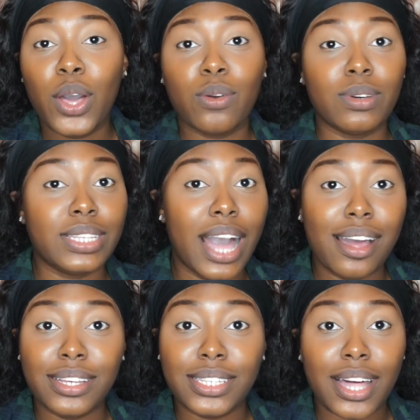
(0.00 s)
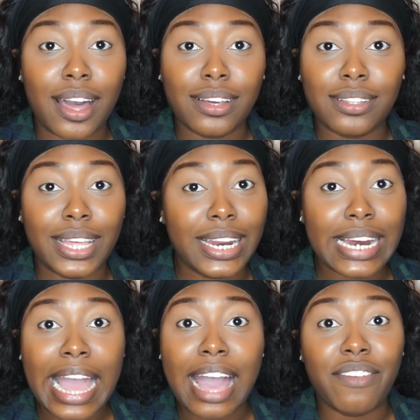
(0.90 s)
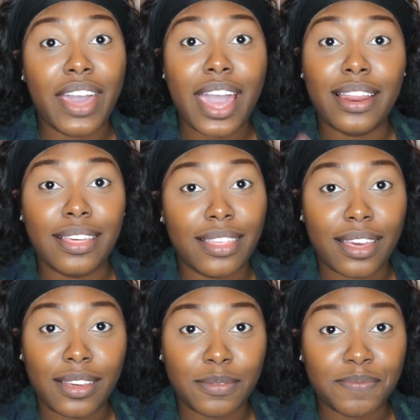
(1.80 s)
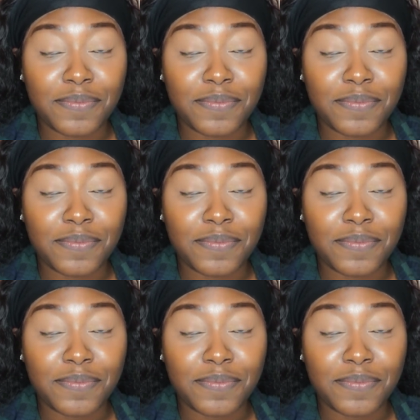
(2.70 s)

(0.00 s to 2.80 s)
was out of stock. They didn't have anything.